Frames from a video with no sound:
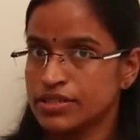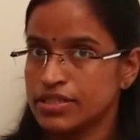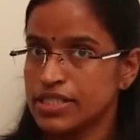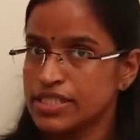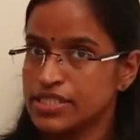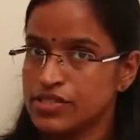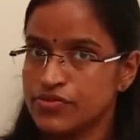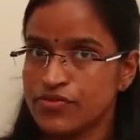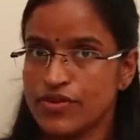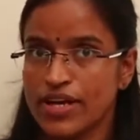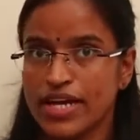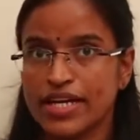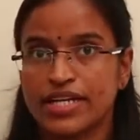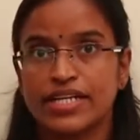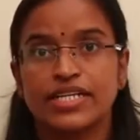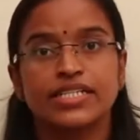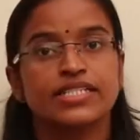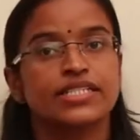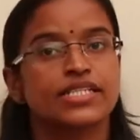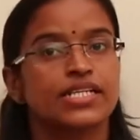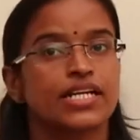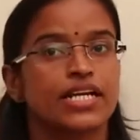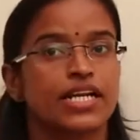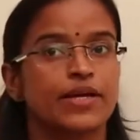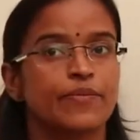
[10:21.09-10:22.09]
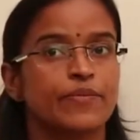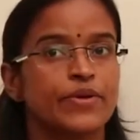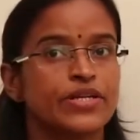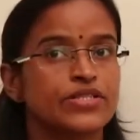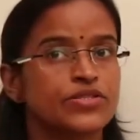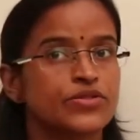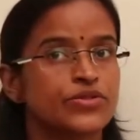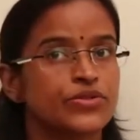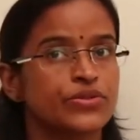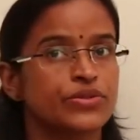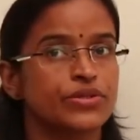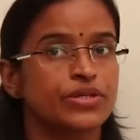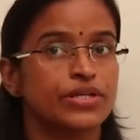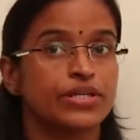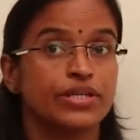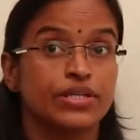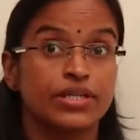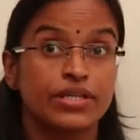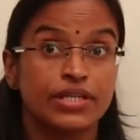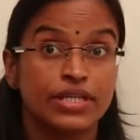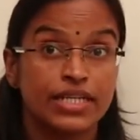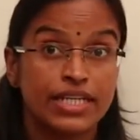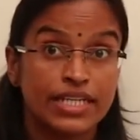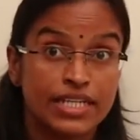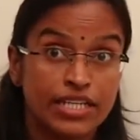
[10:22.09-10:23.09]
These factors
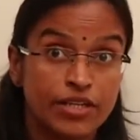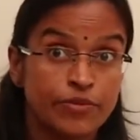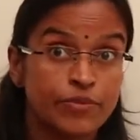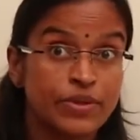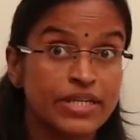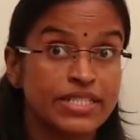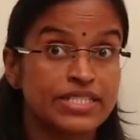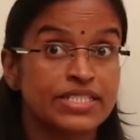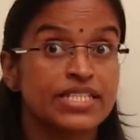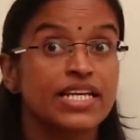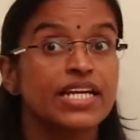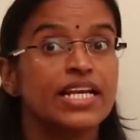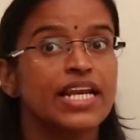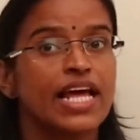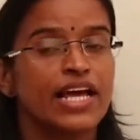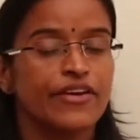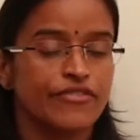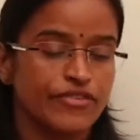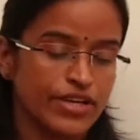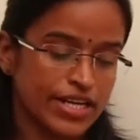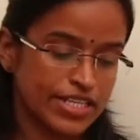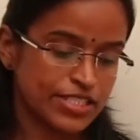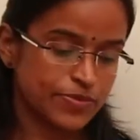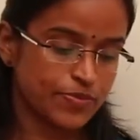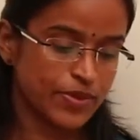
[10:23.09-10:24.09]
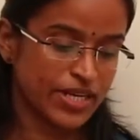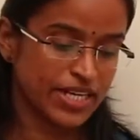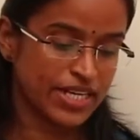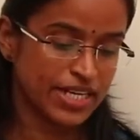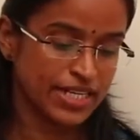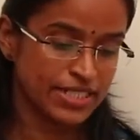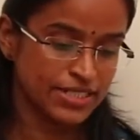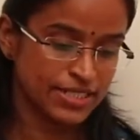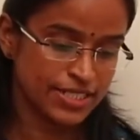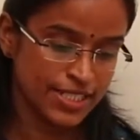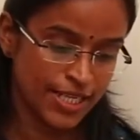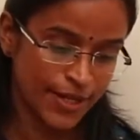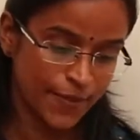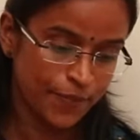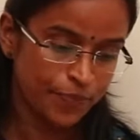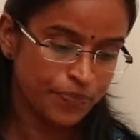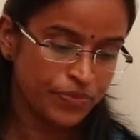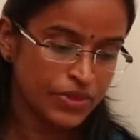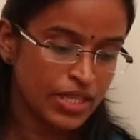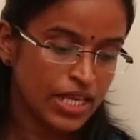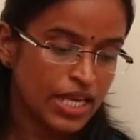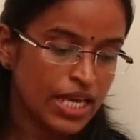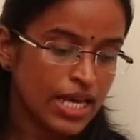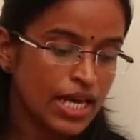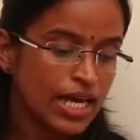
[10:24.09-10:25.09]
determines the life expectancy.
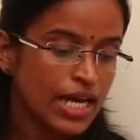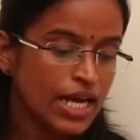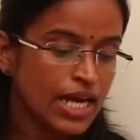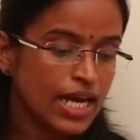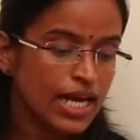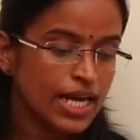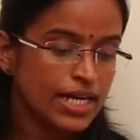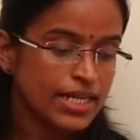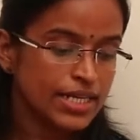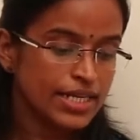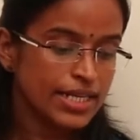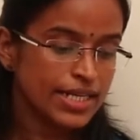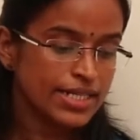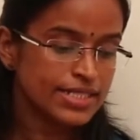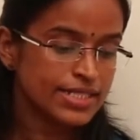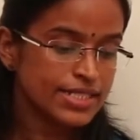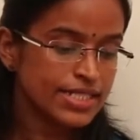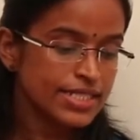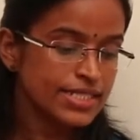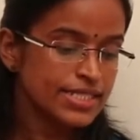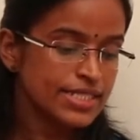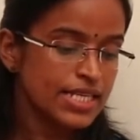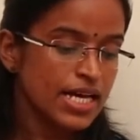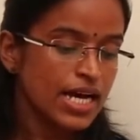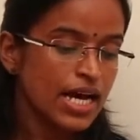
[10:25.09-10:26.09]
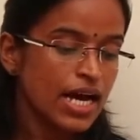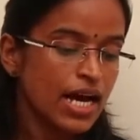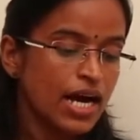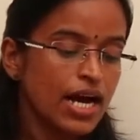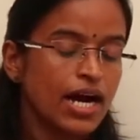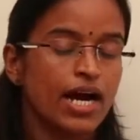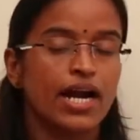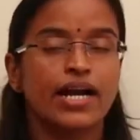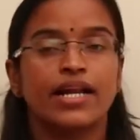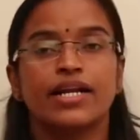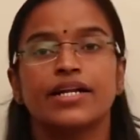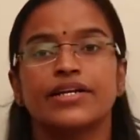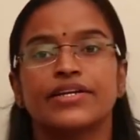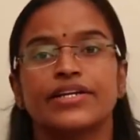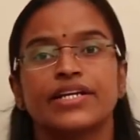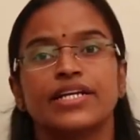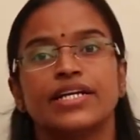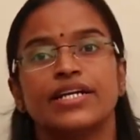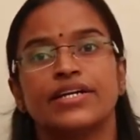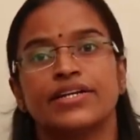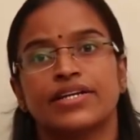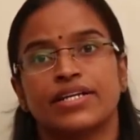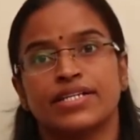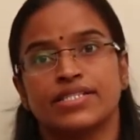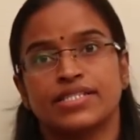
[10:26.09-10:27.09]
And next is adult
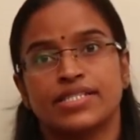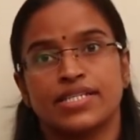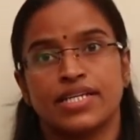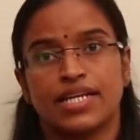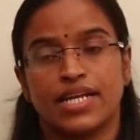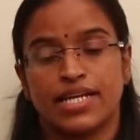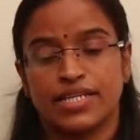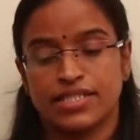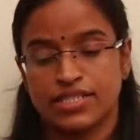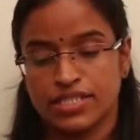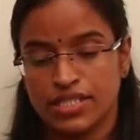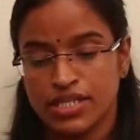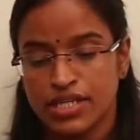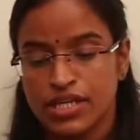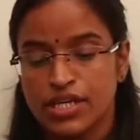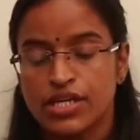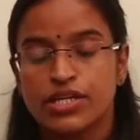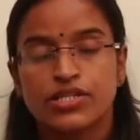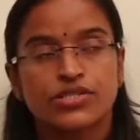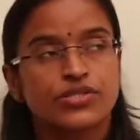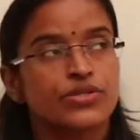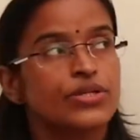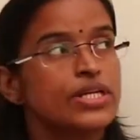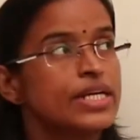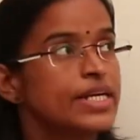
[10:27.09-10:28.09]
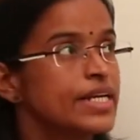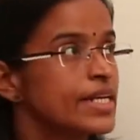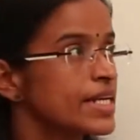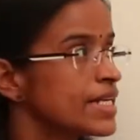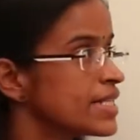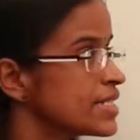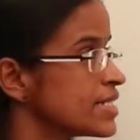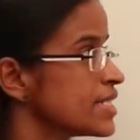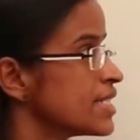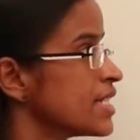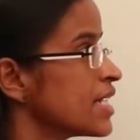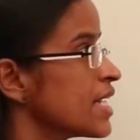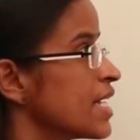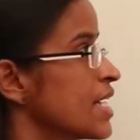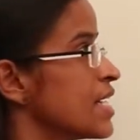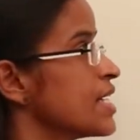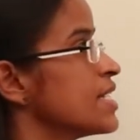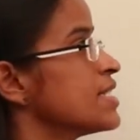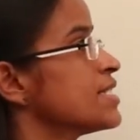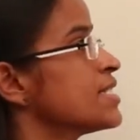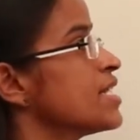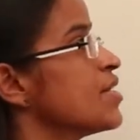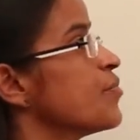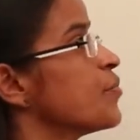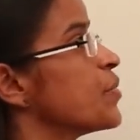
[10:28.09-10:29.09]
literacy rate. So literacy
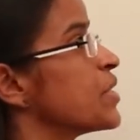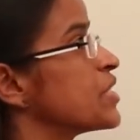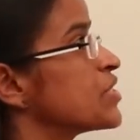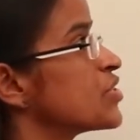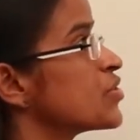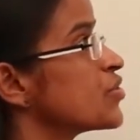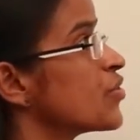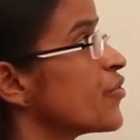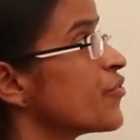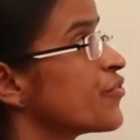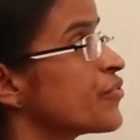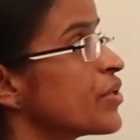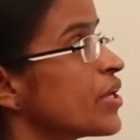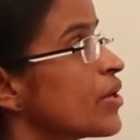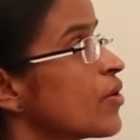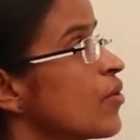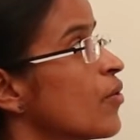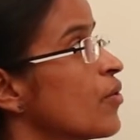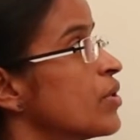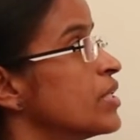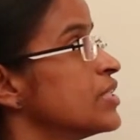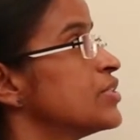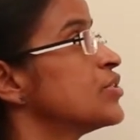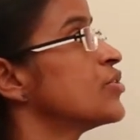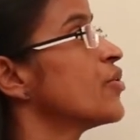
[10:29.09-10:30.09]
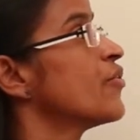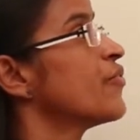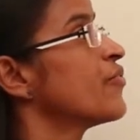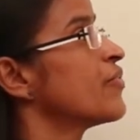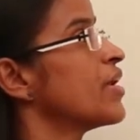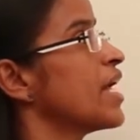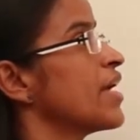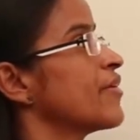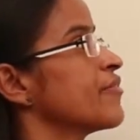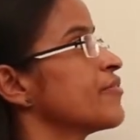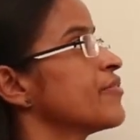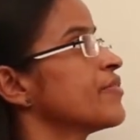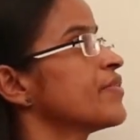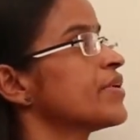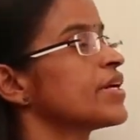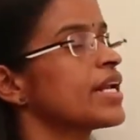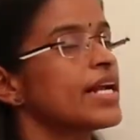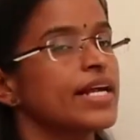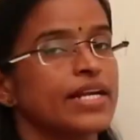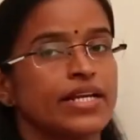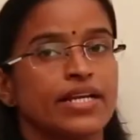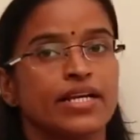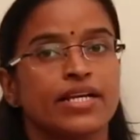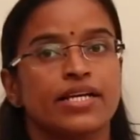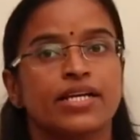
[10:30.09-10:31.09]
rate is a measure of the quality of life,
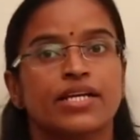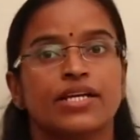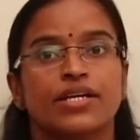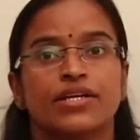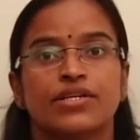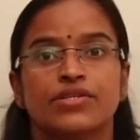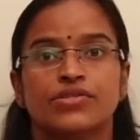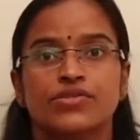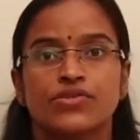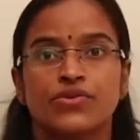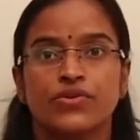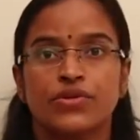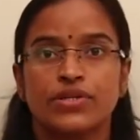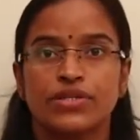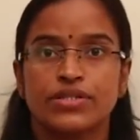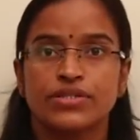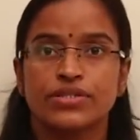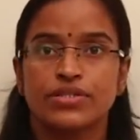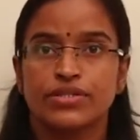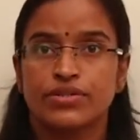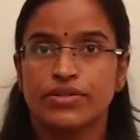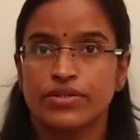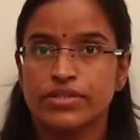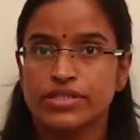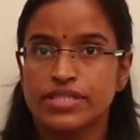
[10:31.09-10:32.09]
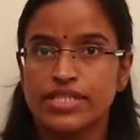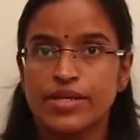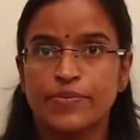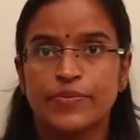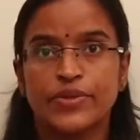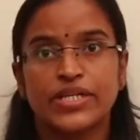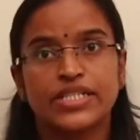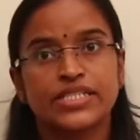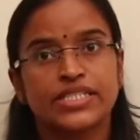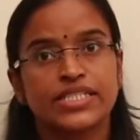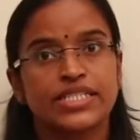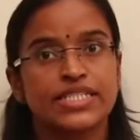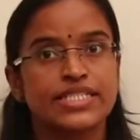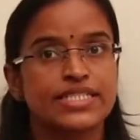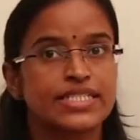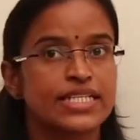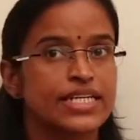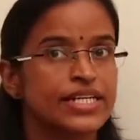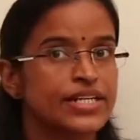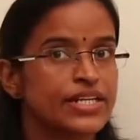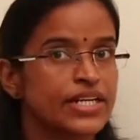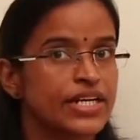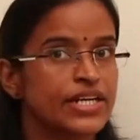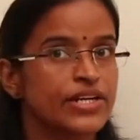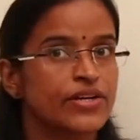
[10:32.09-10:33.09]
right? So once a person is
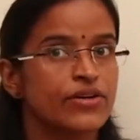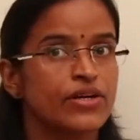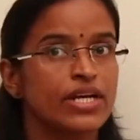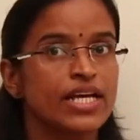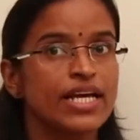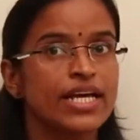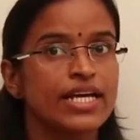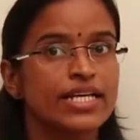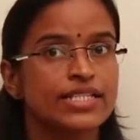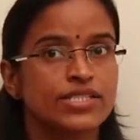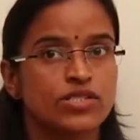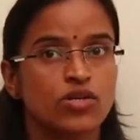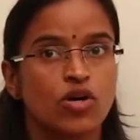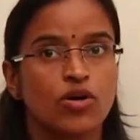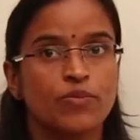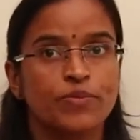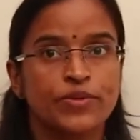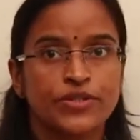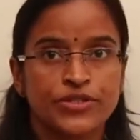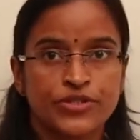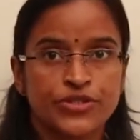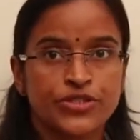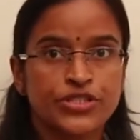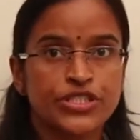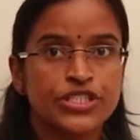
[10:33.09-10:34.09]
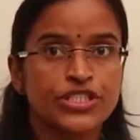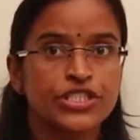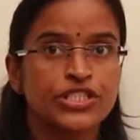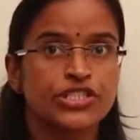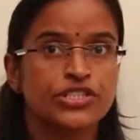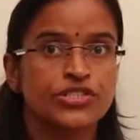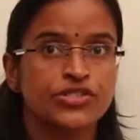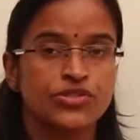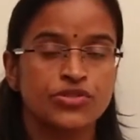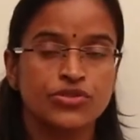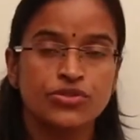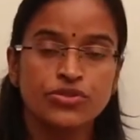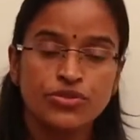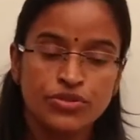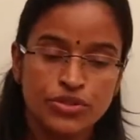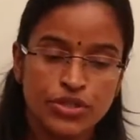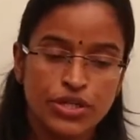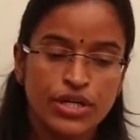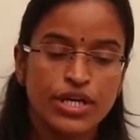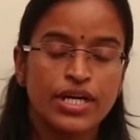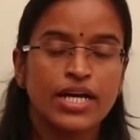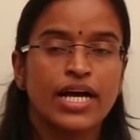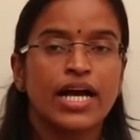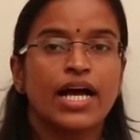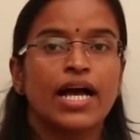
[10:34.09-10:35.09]
literate, only his opportunities to
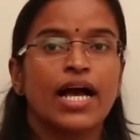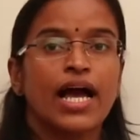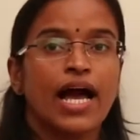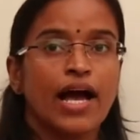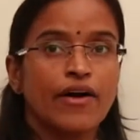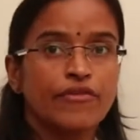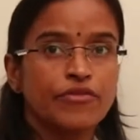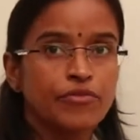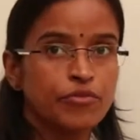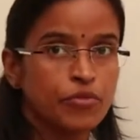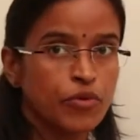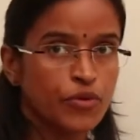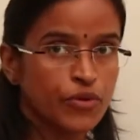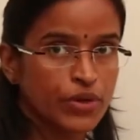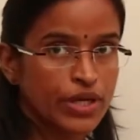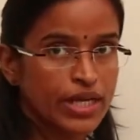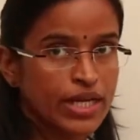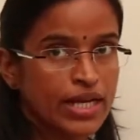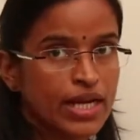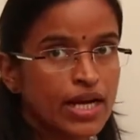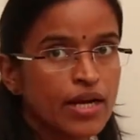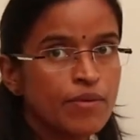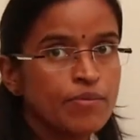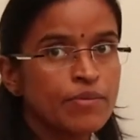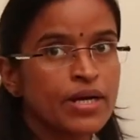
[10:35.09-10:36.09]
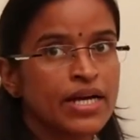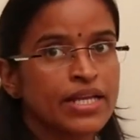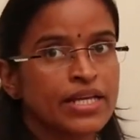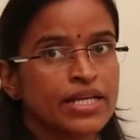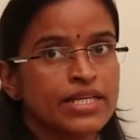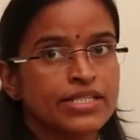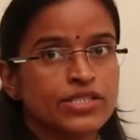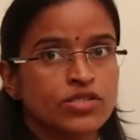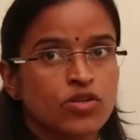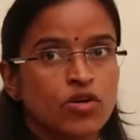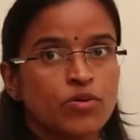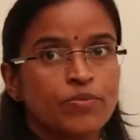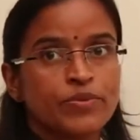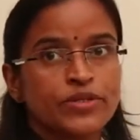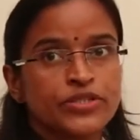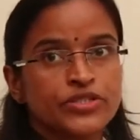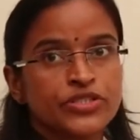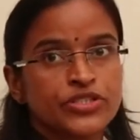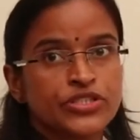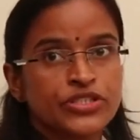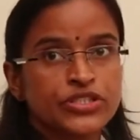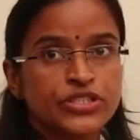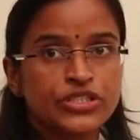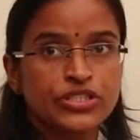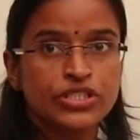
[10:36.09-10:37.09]
have more income and his
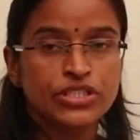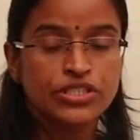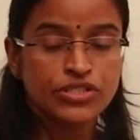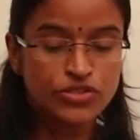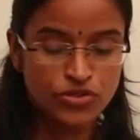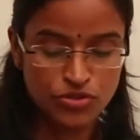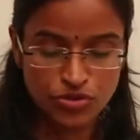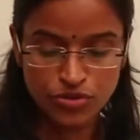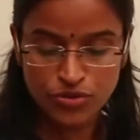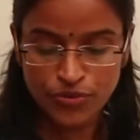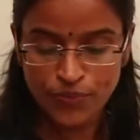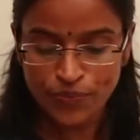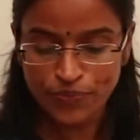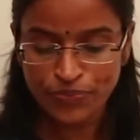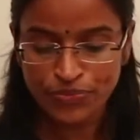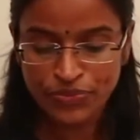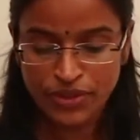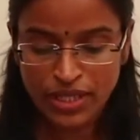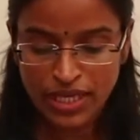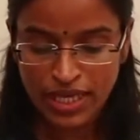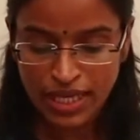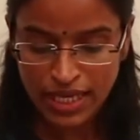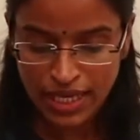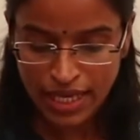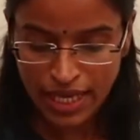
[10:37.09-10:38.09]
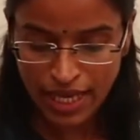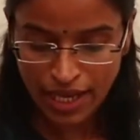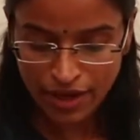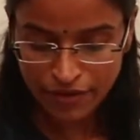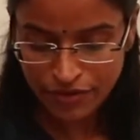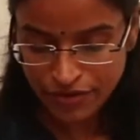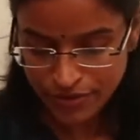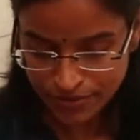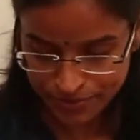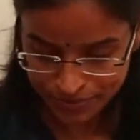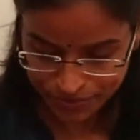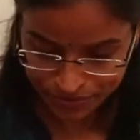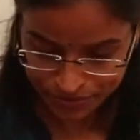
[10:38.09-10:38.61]
opportunities to have